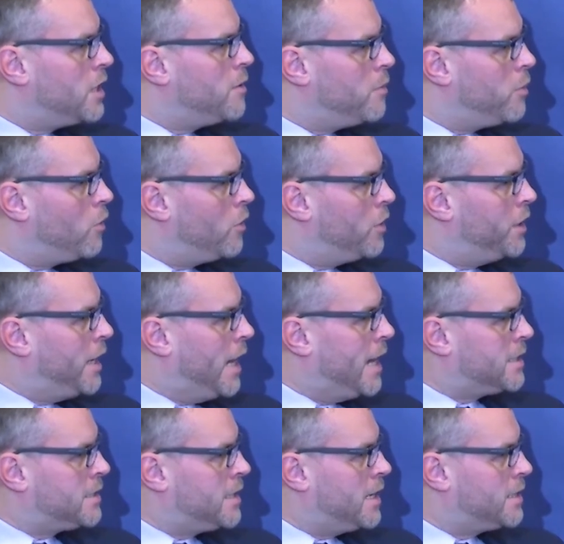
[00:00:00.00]
important
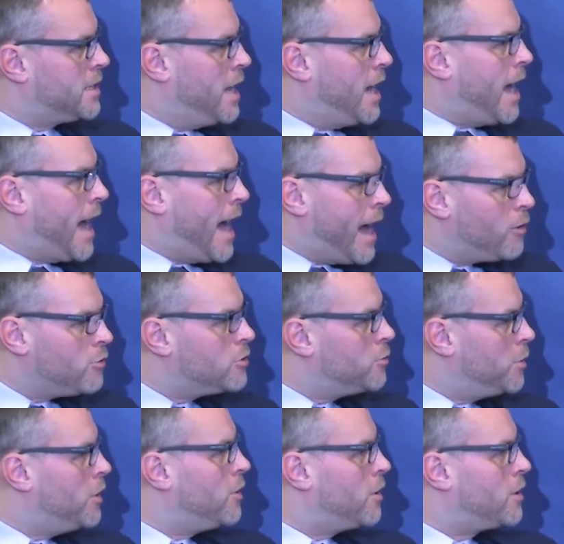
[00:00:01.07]
assets. How do
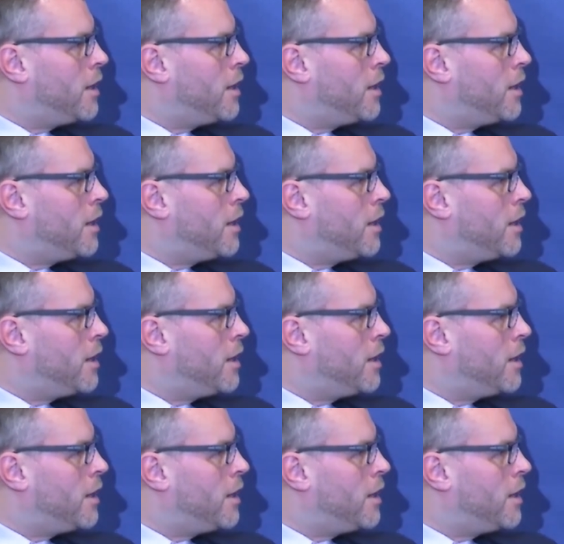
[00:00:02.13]
we look